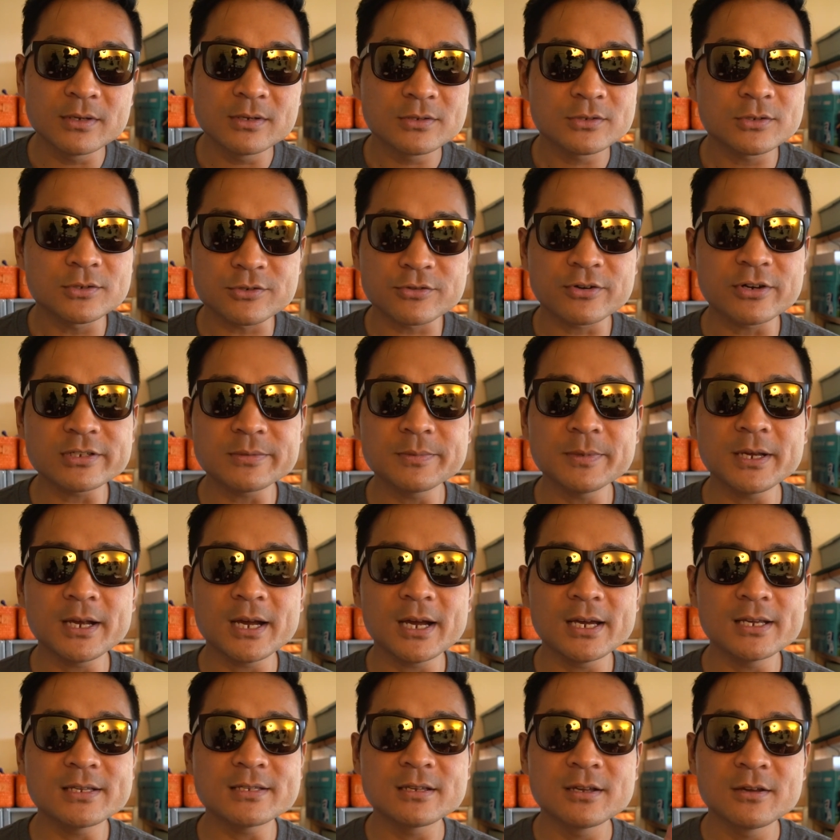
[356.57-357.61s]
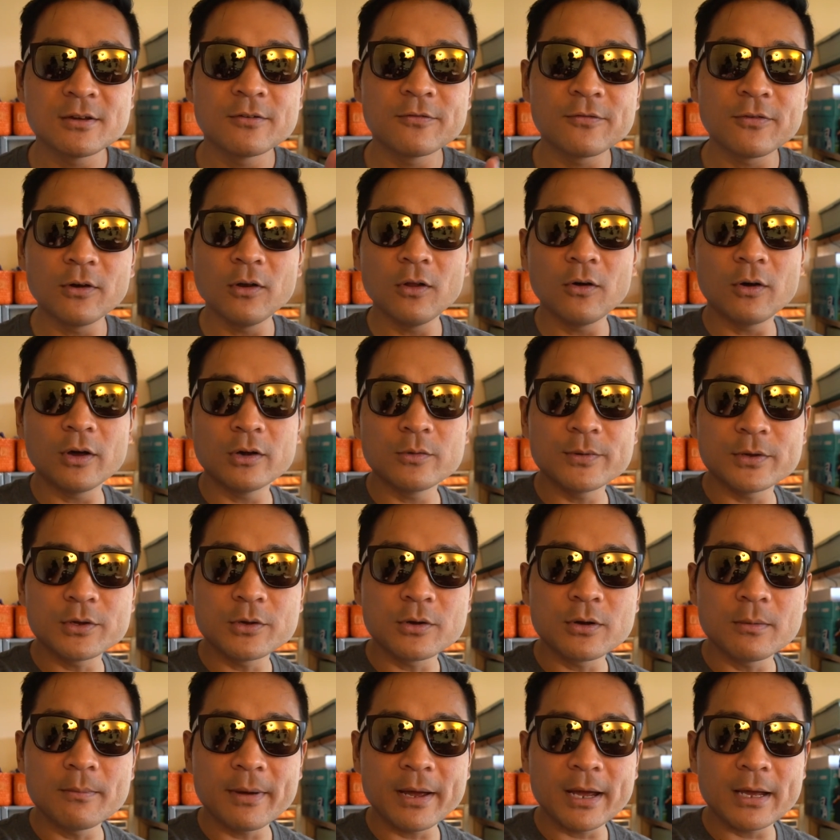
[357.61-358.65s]
So trust me guys, follow on with
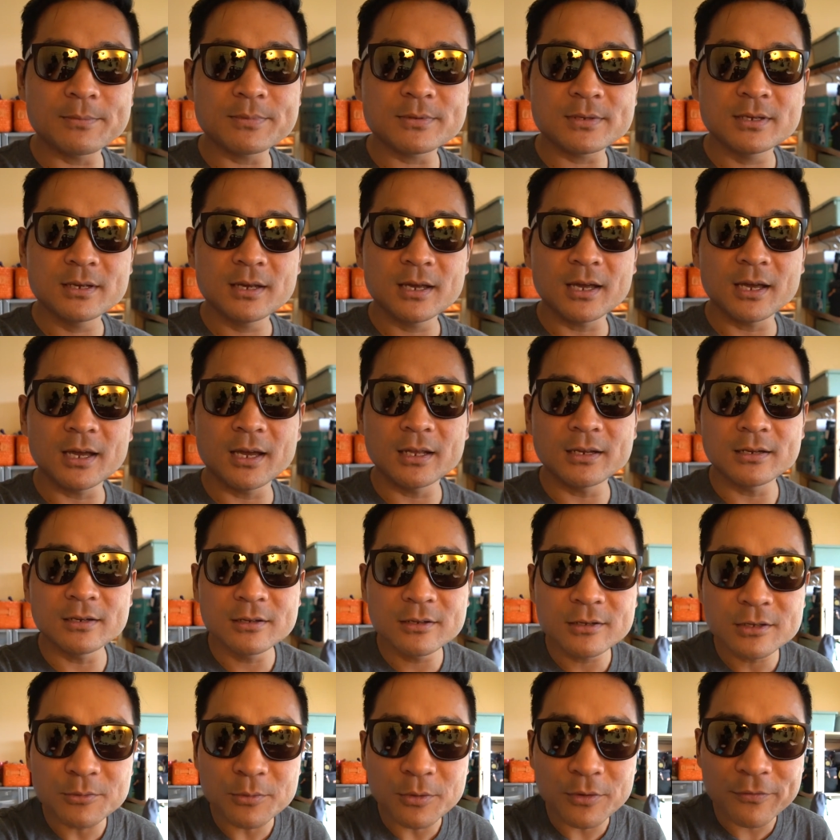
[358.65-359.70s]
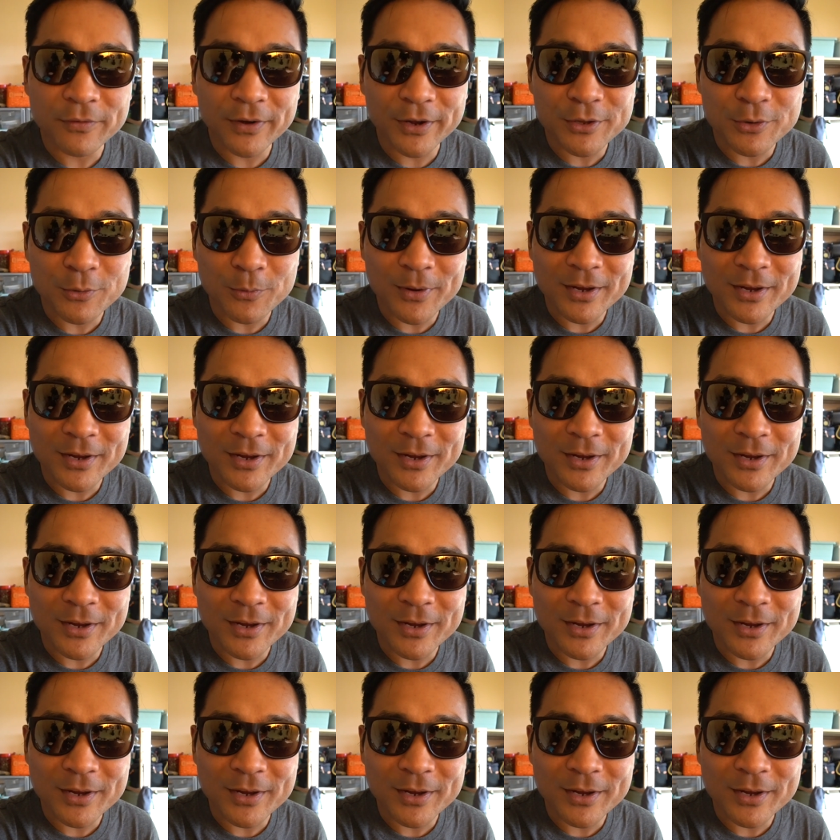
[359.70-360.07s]
Google Maps and you will find your